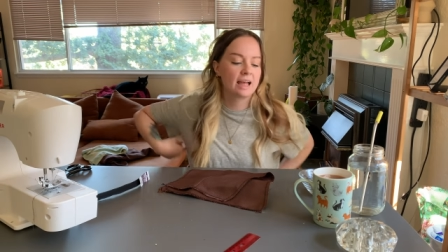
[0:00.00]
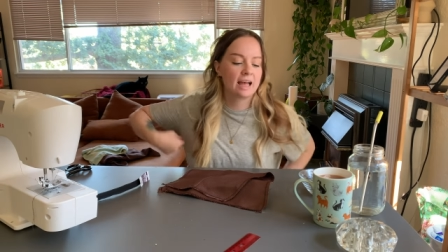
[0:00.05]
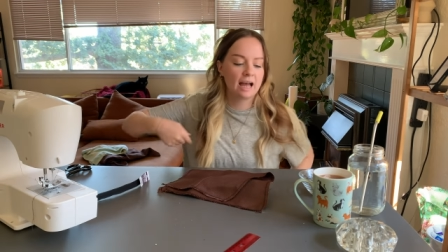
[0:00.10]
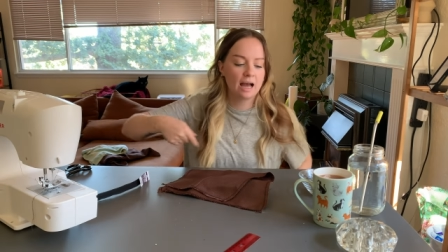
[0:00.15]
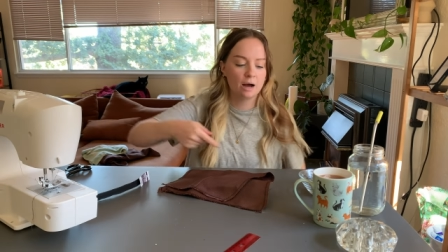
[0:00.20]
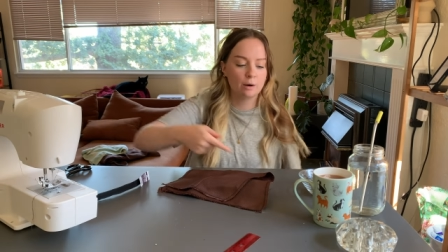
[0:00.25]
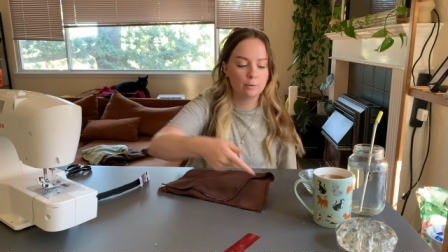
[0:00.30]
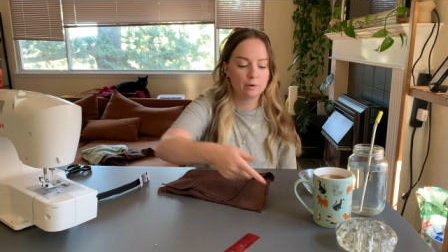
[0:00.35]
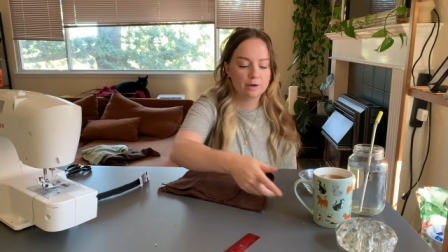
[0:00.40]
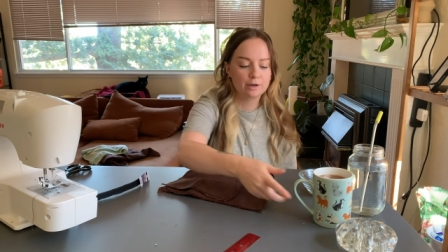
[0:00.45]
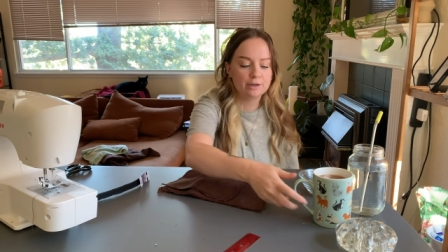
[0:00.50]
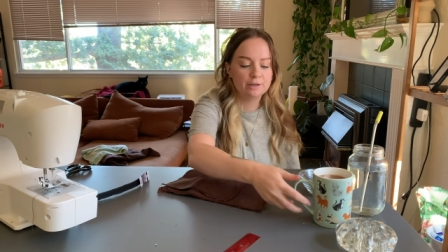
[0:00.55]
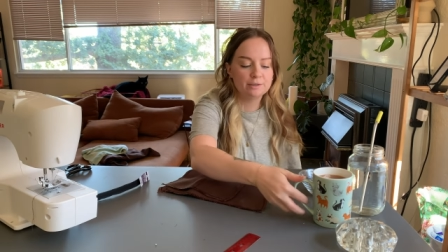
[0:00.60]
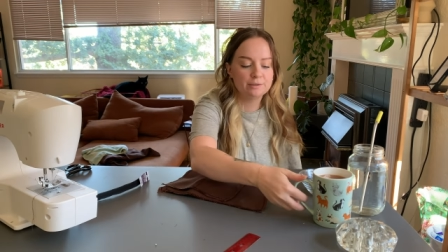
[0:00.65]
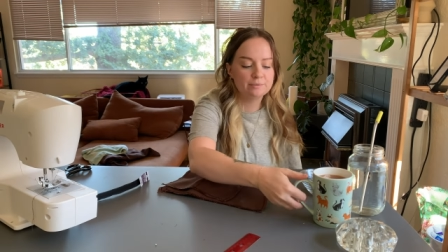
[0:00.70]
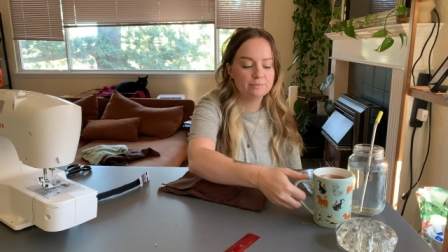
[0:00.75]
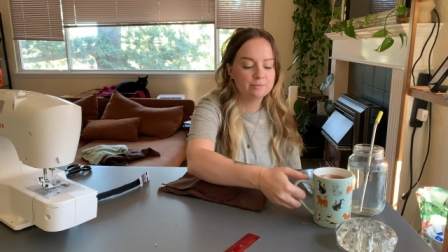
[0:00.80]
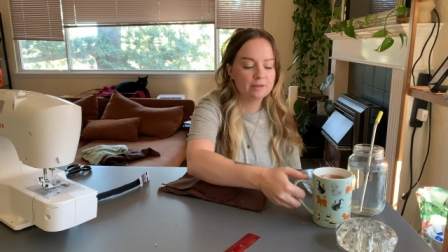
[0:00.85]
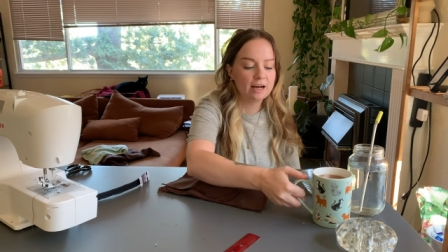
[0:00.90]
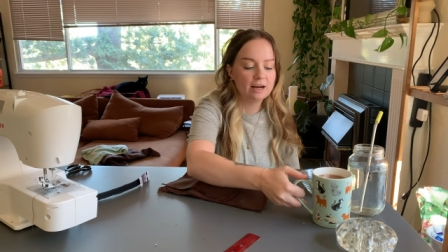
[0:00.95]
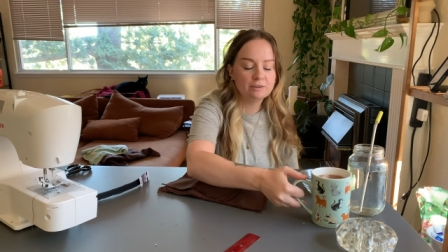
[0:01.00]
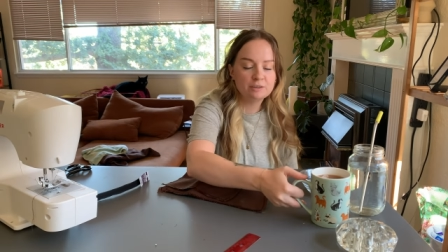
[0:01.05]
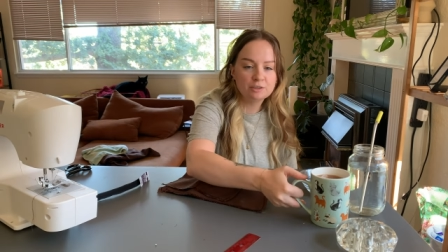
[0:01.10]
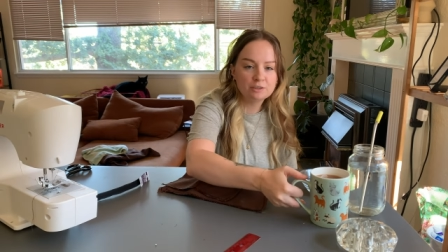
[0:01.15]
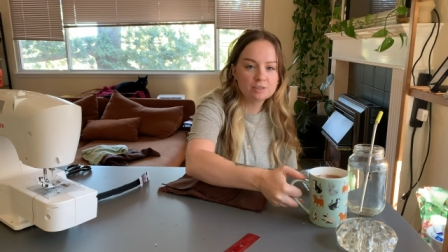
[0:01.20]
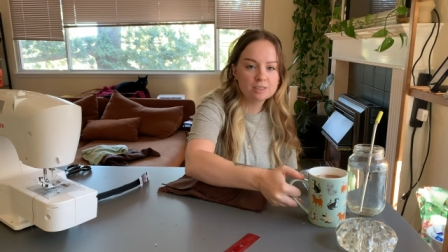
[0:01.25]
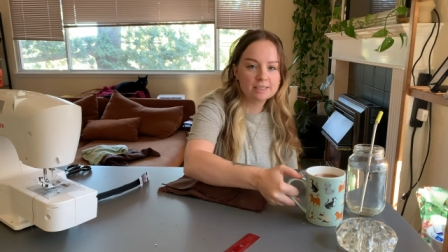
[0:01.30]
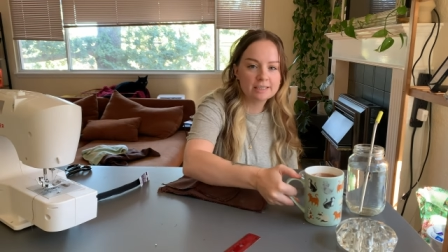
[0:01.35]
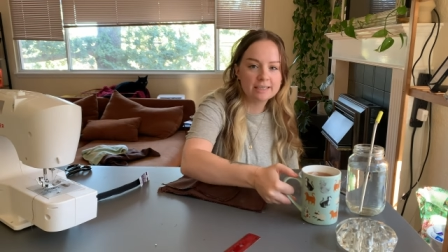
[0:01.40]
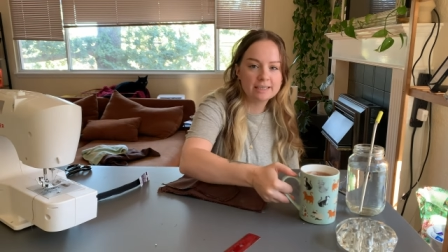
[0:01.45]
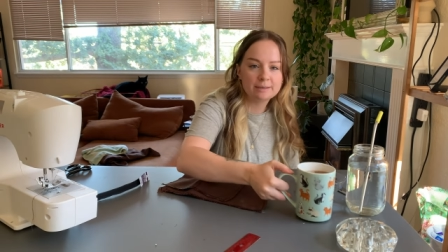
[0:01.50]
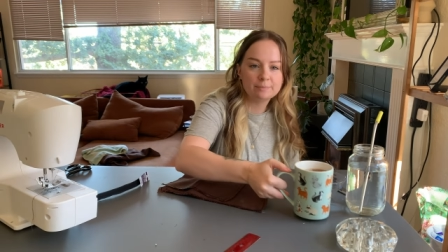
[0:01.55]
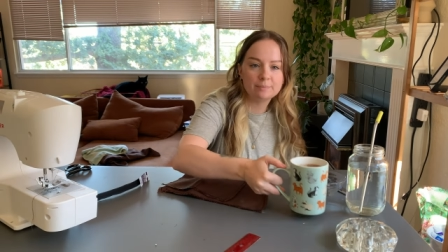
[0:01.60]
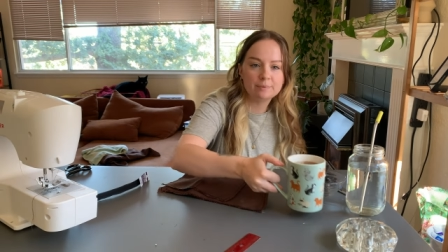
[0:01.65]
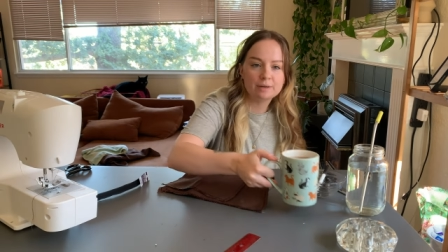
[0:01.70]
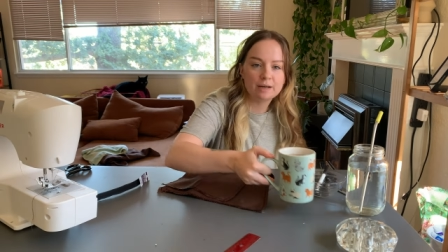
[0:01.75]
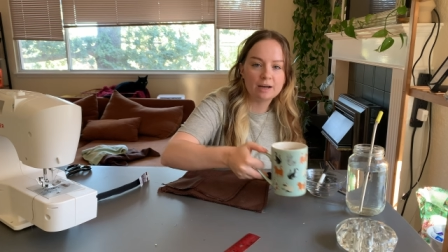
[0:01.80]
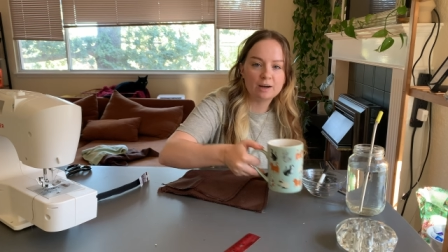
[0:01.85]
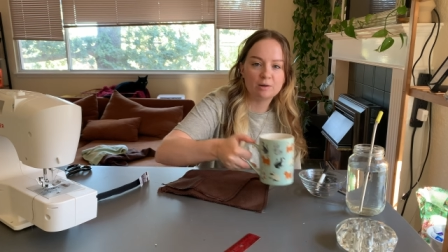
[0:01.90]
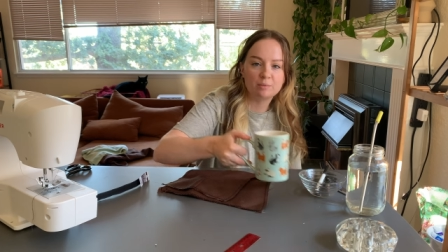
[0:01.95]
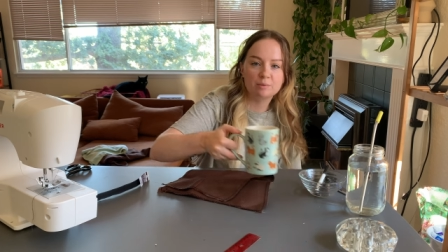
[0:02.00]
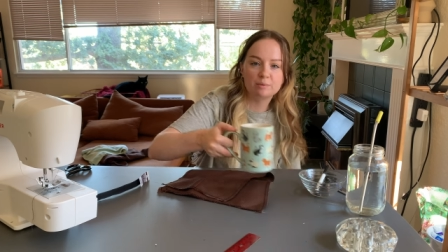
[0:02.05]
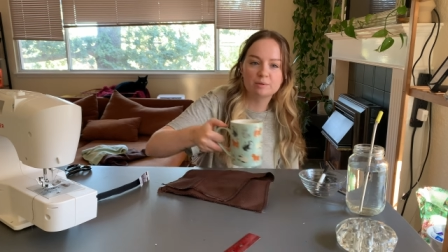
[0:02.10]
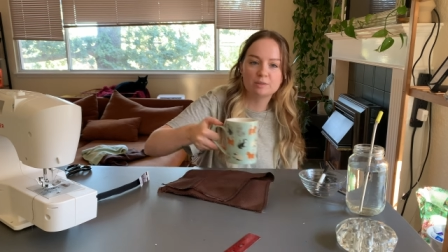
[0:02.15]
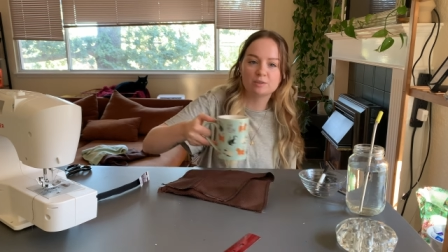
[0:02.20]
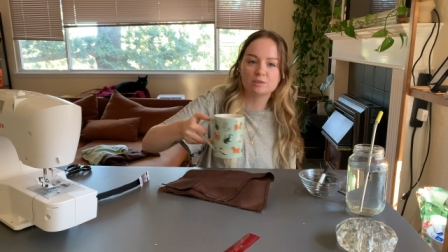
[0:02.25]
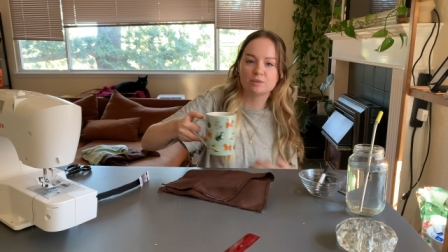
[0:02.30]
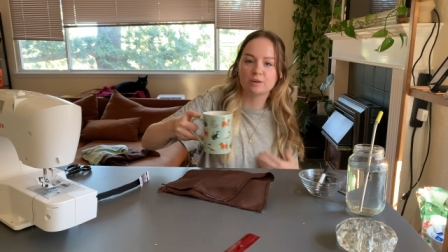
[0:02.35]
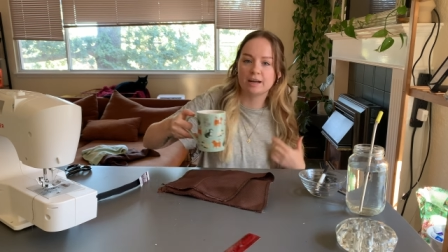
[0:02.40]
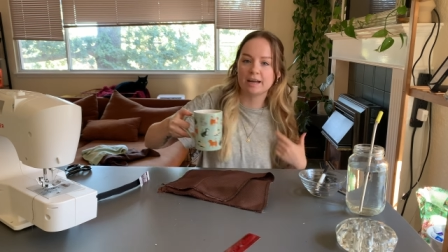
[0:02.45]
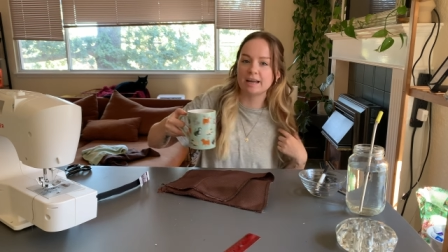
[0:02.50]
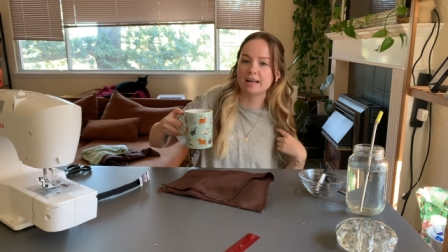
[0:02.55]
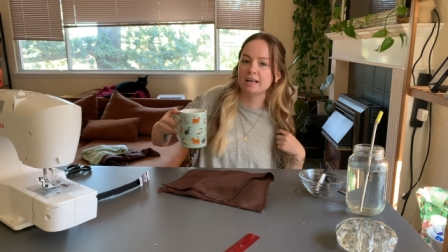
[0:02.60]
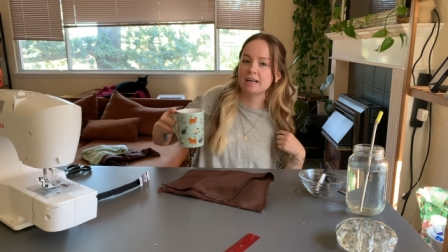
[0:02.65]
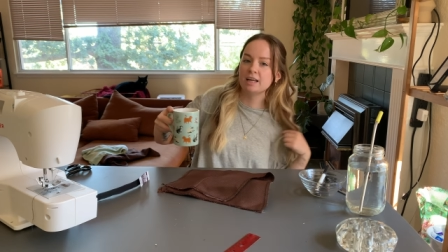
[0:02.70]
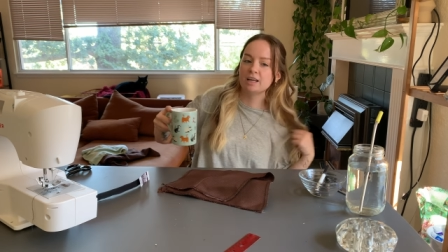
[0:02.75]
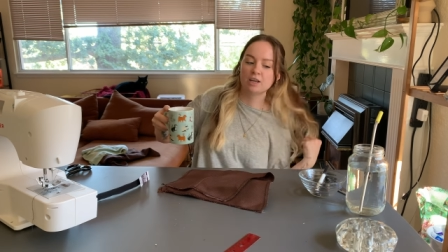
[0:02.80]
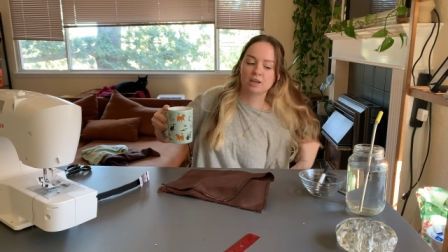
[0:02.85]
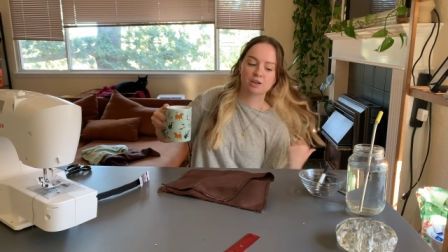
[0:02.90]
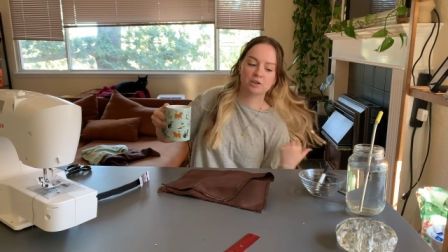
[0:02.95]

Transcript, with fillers: How are you? How'd you sleep? I hope it was great.